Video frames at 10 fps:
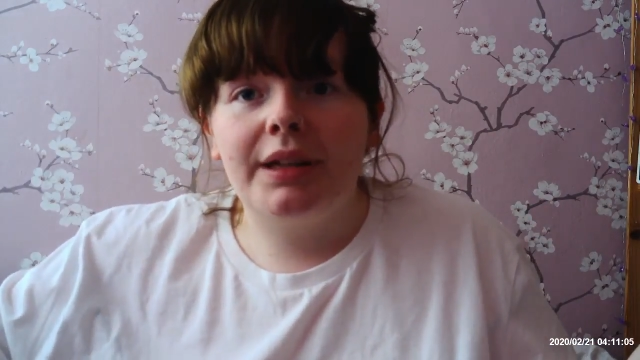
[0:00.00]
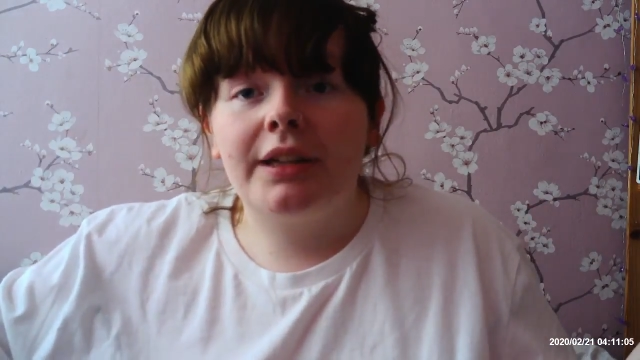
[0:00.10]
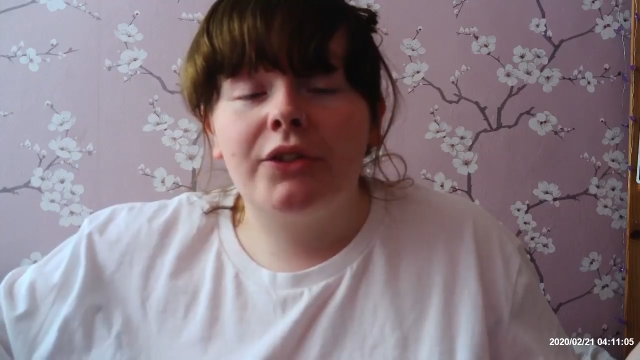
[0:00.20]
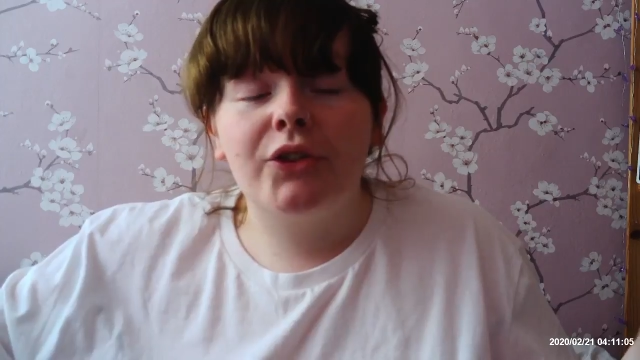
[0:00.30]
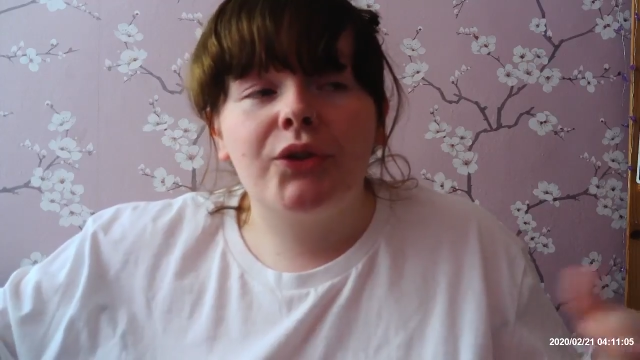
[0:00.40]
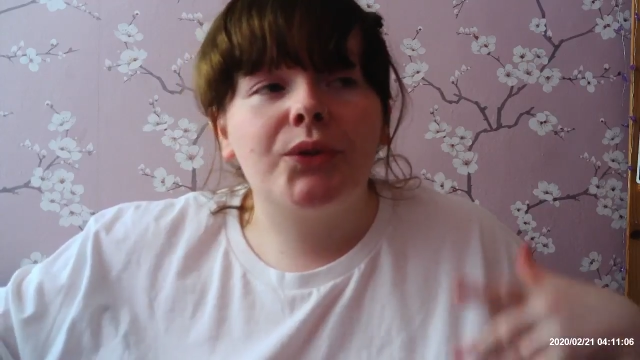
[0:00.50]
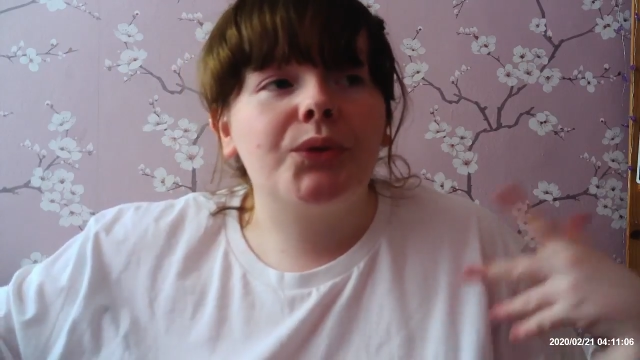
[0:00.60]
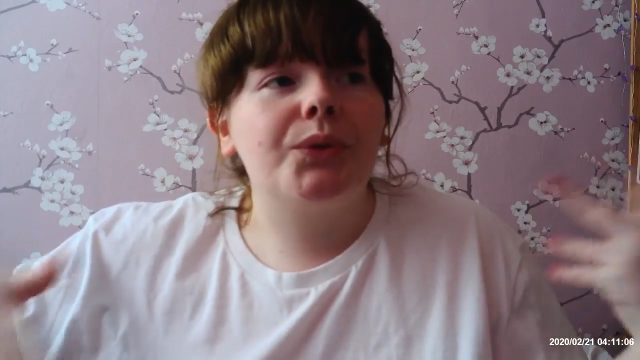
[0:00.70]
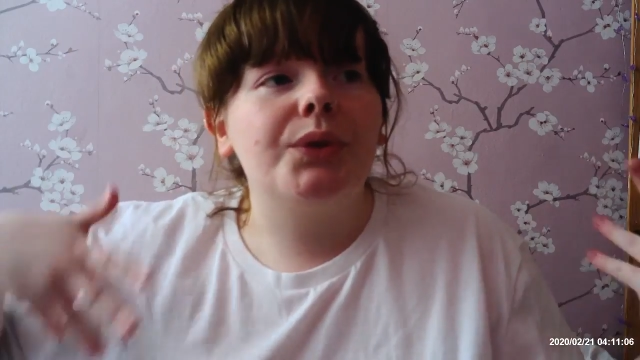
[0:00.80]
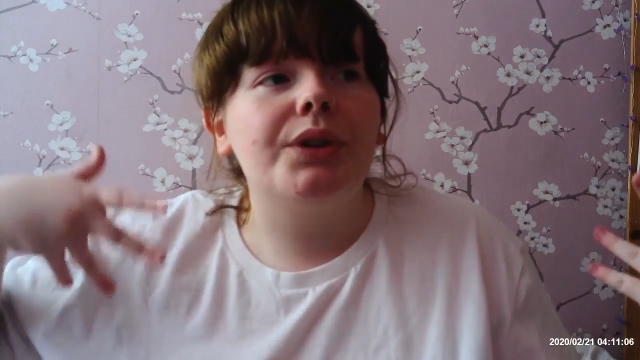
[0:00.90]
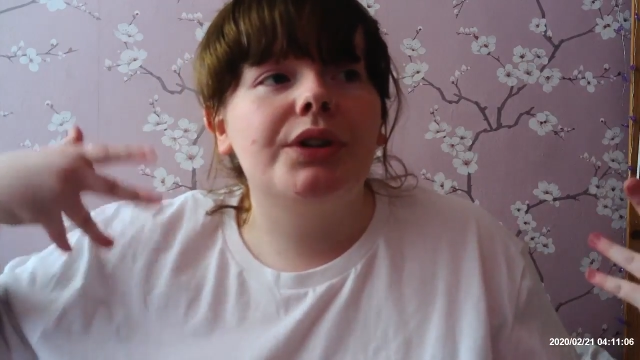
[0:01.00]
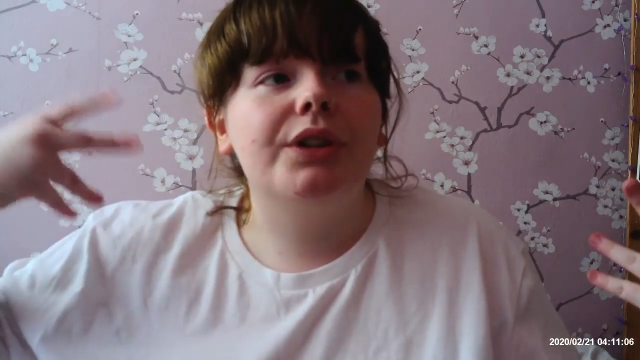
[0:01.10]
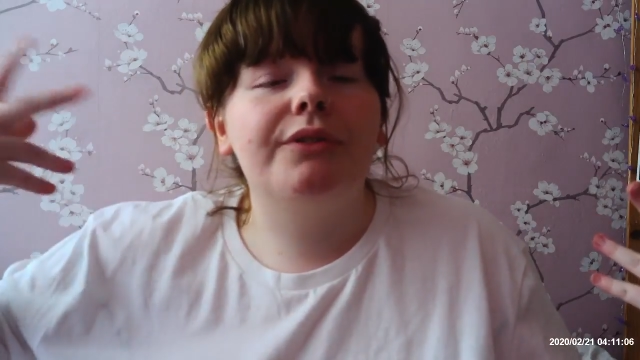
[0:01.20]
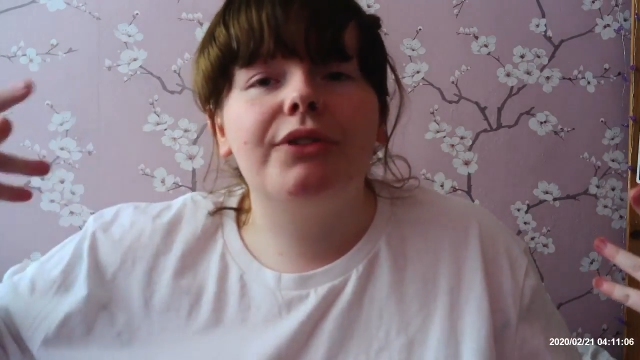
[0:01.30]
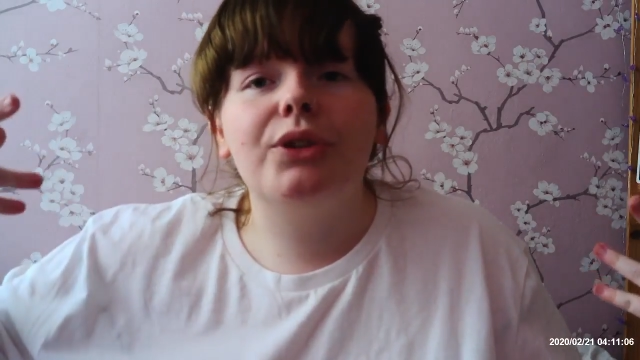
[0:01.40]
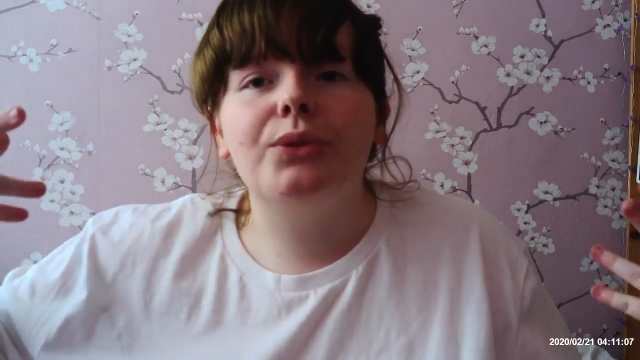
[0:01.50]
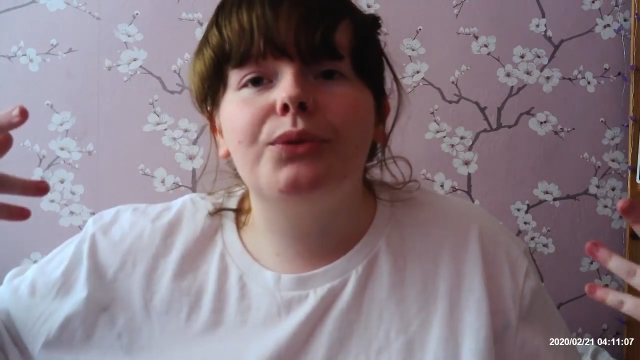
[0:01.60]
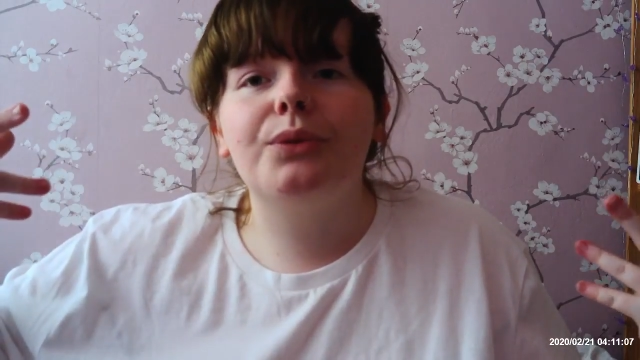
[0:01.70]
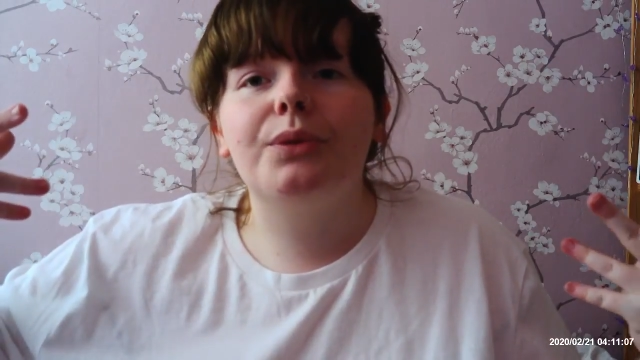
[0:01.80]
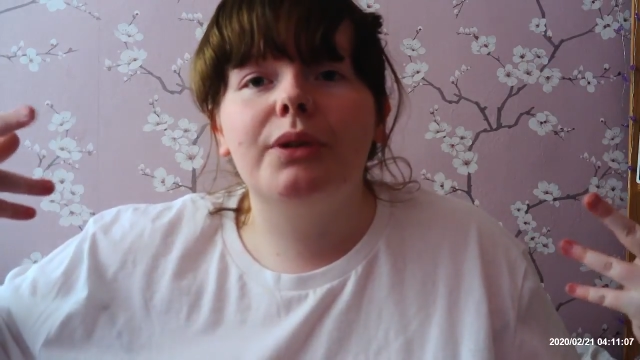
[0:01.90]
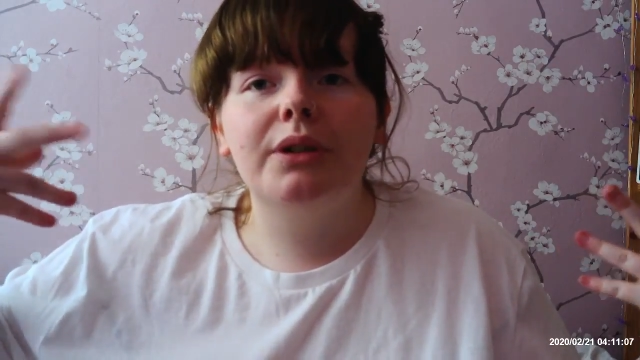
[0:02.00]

into a few